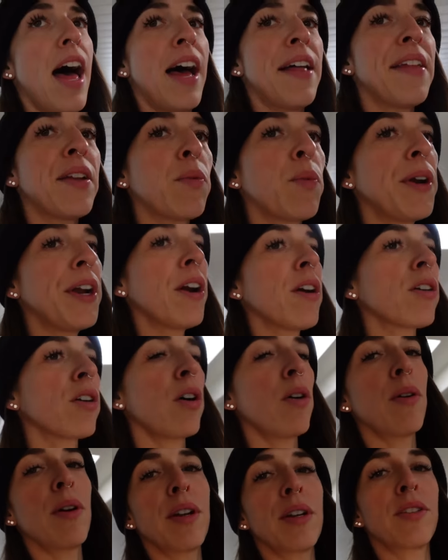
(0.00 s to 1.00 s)
And then we are
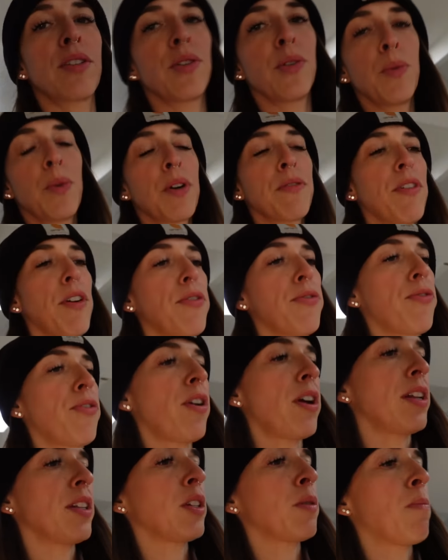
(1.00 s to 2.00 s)
going to one of our
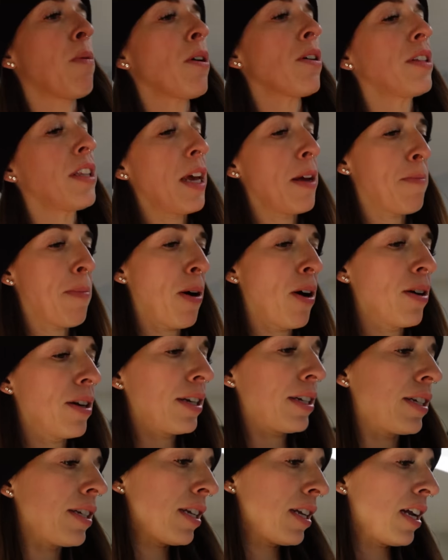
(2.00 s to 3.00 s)
friends' birthday
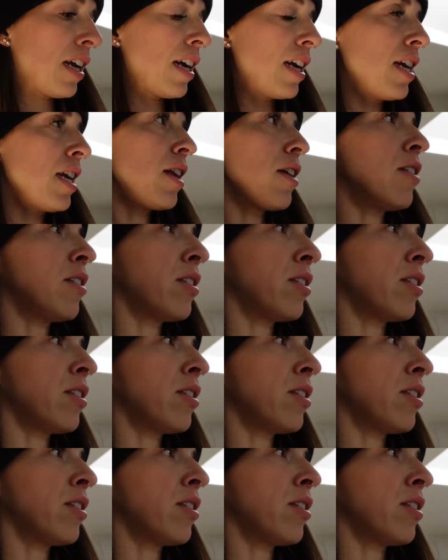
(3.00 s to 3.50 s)
parties tonight,